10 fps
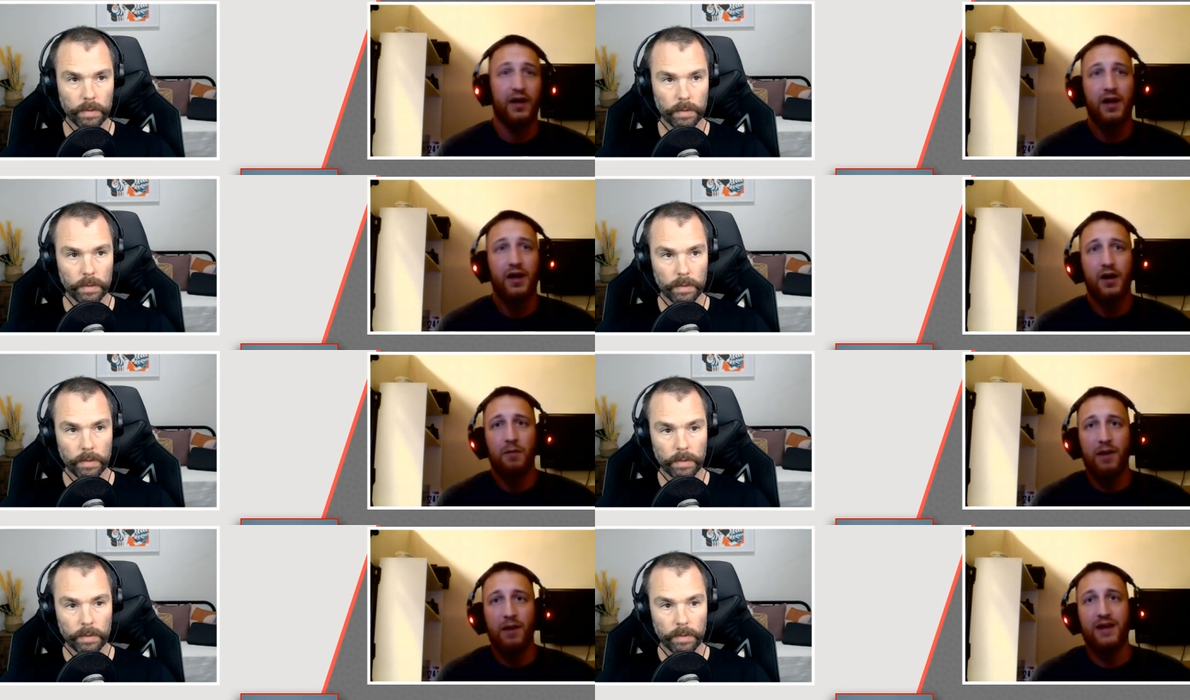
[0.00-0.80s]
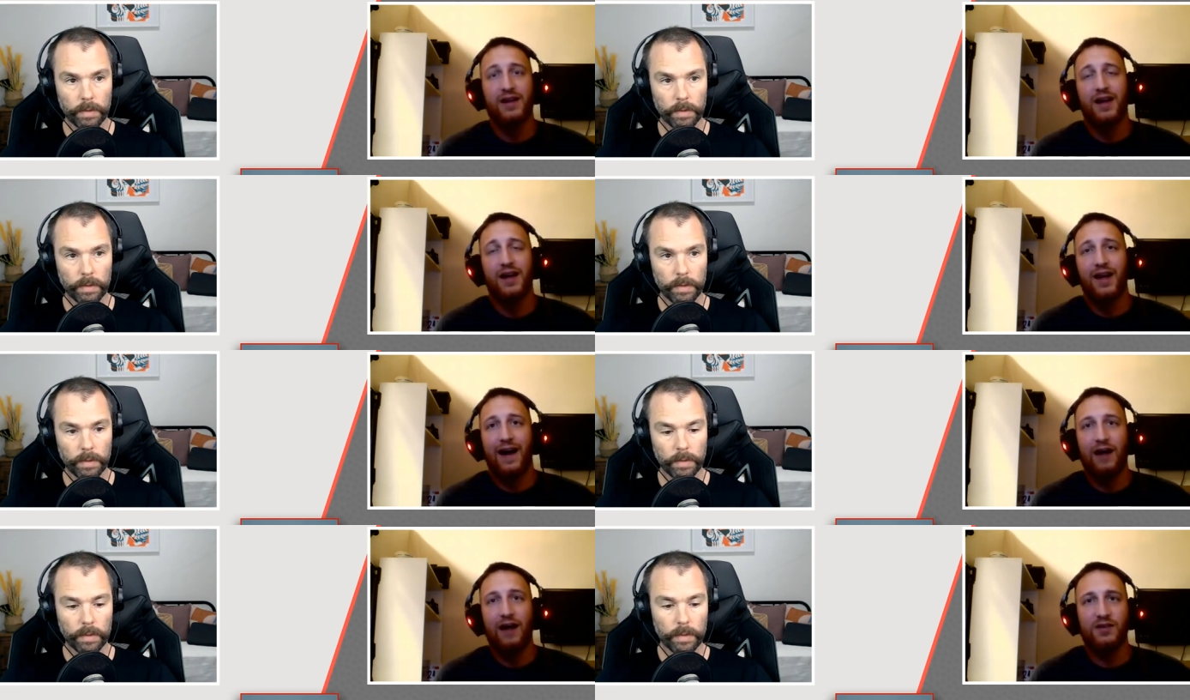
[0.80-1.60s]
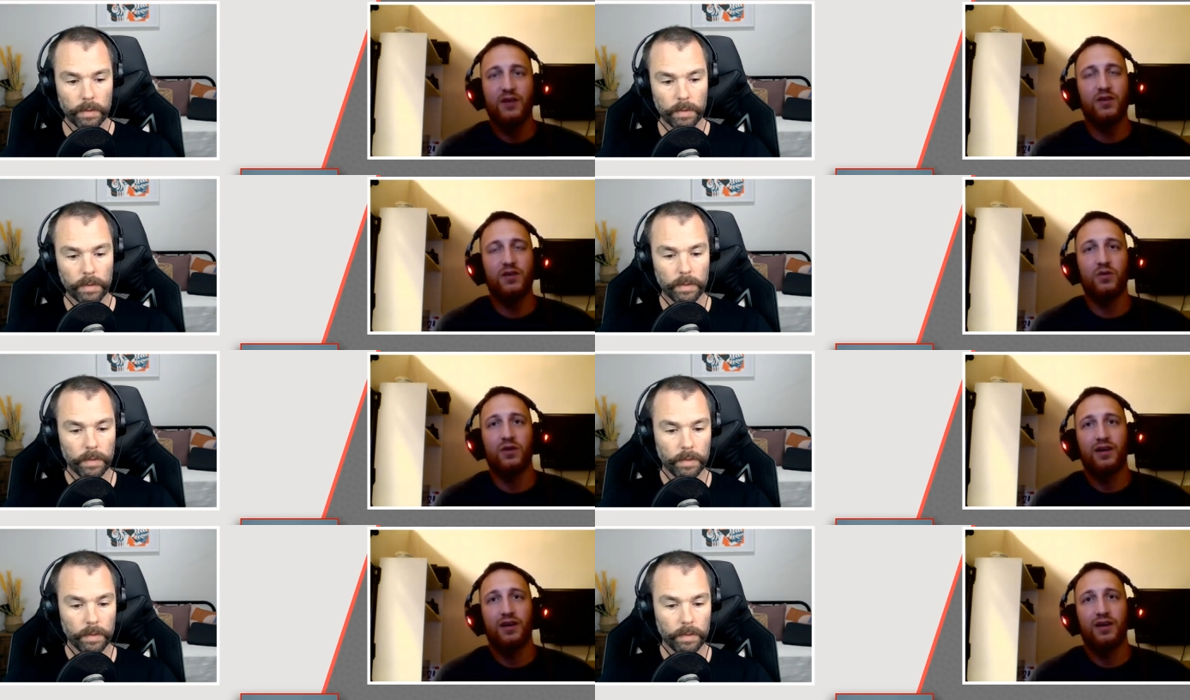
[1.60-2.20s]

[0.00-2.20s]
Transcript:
Speaker 1: But I'll tell you, we